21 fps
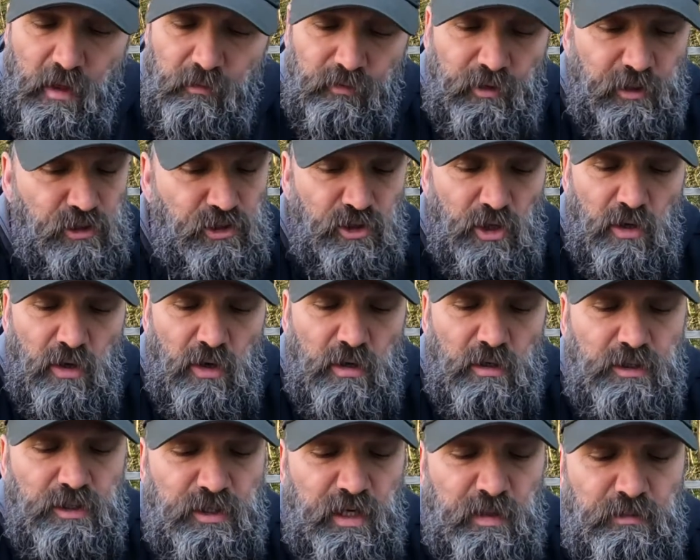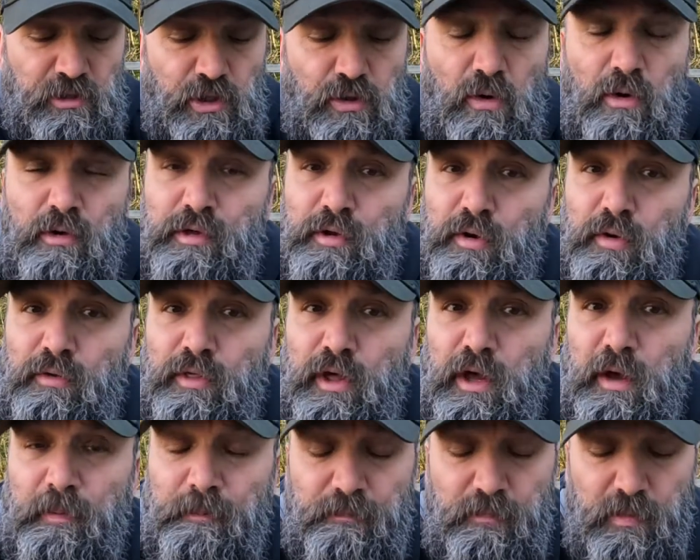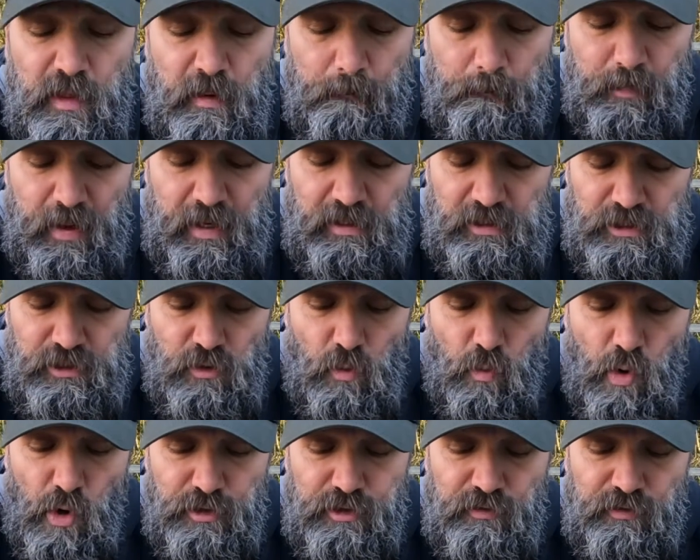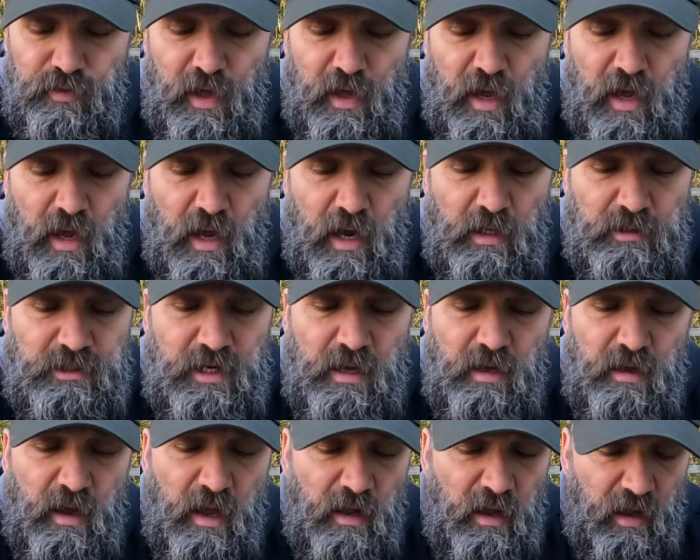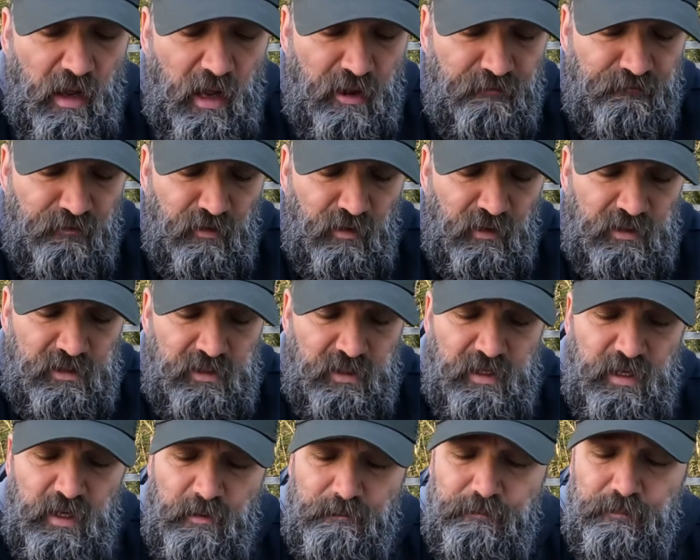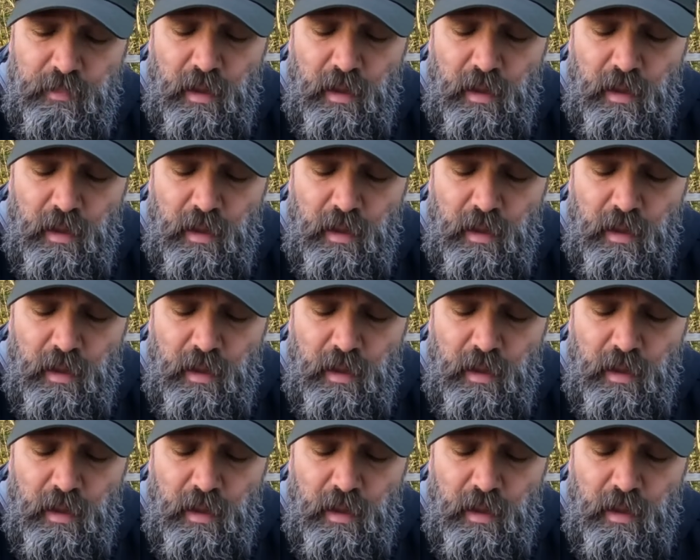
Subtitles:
The saw seemed to go through the pieces of wood that I had effortlessly,